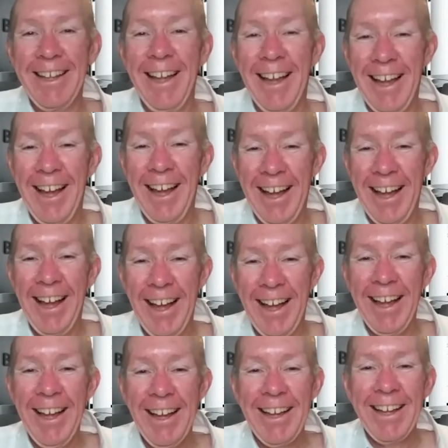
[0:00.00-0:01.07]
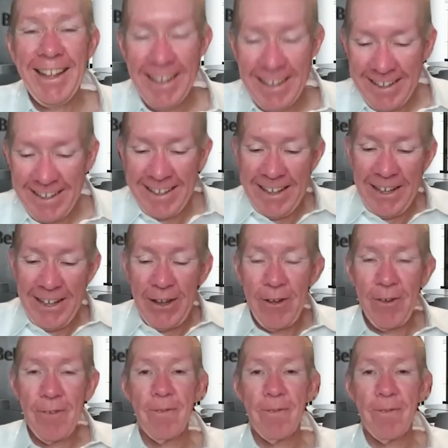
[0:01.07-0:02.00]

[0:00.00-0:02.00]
So I actually never really